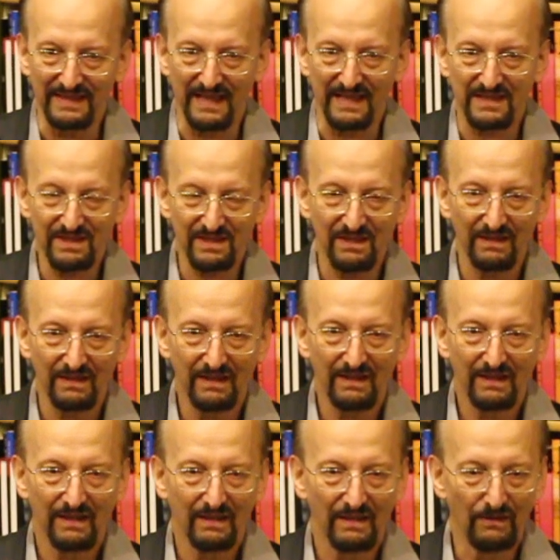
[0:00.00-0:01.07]
desk,
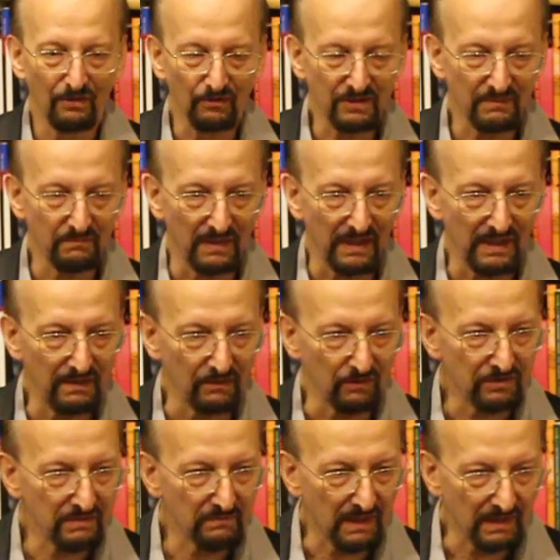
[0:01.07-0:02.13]
looked at me,
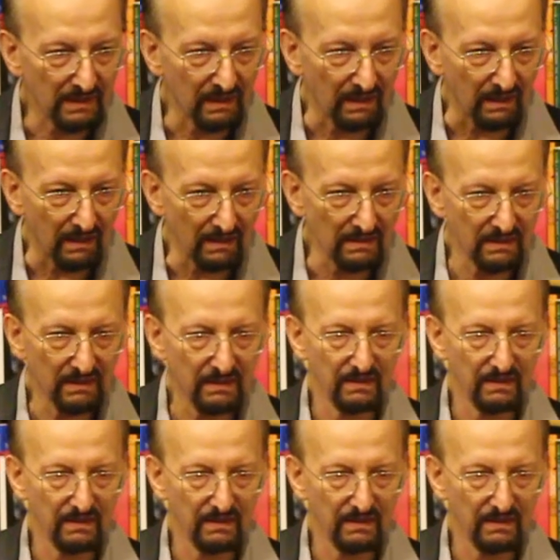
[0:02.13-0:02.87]
looked at my card,